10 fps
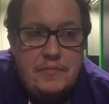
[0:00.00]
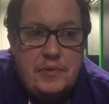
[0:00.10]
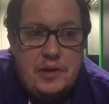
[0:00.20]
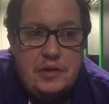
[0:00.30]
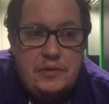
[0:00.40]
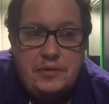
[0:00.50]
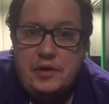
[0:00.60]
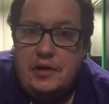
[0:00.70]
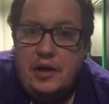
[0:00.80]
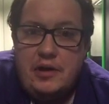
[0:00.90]
the
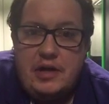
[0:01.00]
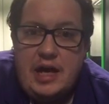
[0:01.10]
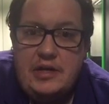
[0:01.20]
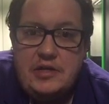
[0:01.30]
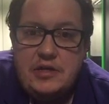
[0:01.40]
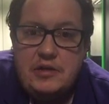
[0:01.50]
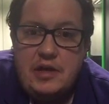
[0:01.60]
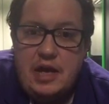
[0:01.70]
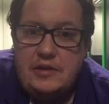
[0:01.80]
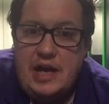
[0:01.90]
location
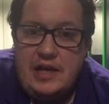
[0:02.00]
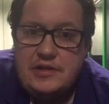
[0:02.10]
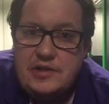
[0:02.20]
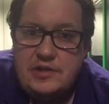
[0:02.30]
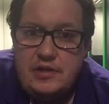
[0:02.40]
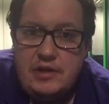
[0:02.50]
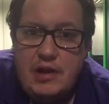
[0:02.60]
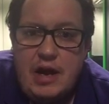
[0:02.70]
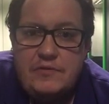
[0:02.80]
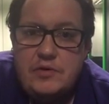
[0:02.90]
and the access that you
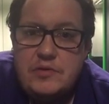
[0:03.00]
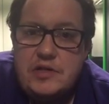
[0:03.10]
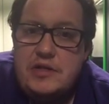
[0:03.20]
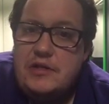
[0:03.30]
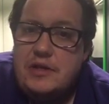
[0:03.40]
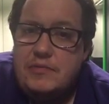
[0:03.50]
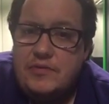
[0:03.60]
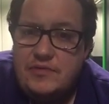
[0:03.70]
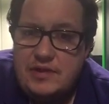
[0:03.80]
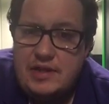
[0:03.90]
have, not just in terms of
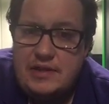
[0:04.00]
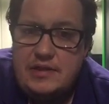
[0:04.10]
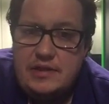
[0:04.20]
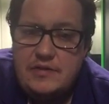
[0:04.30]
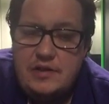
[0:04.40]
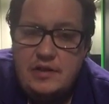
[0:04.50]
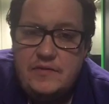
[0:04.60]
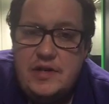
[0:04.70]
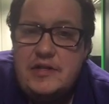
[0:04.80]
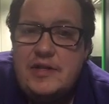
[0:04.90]
facilities of the
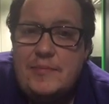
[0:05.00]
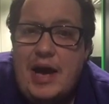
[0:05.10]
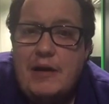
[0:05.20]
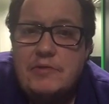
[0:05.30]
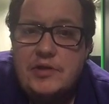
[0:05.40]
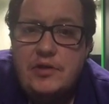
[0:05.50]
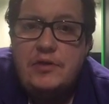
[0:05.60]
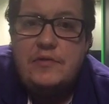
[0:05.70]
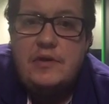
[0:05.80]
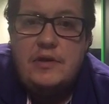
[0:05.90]
university, but outside
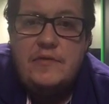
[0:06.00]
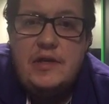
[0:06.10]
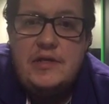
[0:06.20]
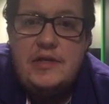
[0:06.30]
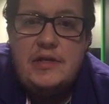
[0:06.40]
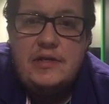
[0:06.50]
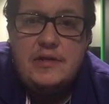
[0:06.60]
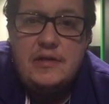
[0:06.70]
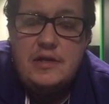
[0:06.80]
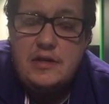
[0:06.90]
of the university, is
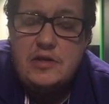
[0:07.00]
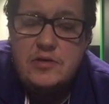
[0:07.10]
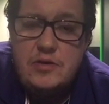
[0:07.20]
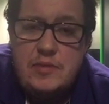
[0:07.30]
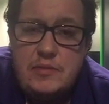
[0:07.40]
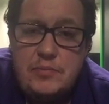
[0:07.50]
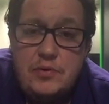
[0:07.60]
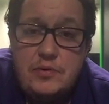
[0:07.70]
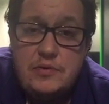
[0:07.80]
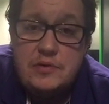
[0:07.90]
extremely
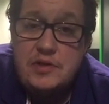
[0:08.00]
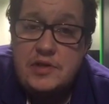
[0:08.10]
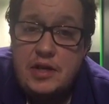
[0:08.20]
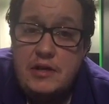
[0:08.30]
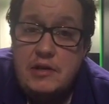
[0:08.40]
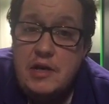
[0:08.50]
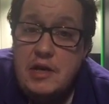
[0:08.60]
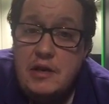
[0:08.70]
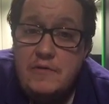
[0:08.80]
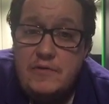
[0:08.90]
important. So,
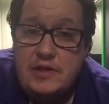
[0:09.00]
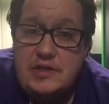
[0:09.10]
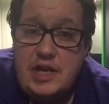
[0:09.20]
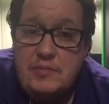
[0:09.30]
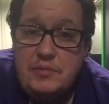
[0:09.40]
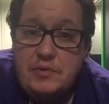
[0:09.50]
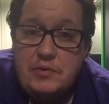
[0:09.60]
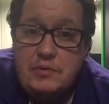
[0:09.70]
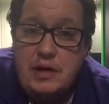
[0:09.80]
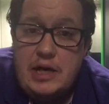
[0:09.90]
for example,
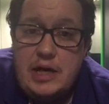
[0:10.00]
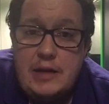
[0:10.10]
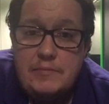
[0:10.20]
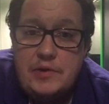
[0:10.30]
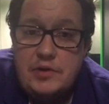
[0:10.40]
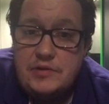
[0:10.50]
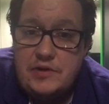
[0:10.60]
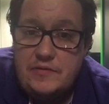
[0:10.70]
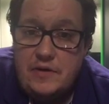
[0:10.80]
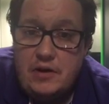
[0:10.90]
not too
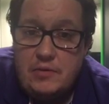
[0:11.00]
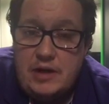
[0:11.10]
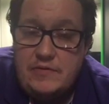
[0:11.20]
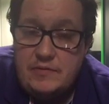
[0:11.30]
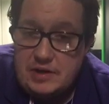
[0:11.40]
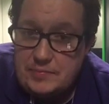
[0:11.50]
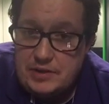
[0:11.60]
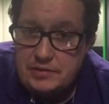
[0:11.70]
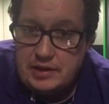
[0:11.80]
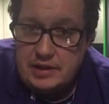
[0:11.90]
far away from this
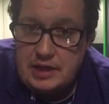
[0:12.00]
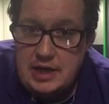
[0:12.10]
building,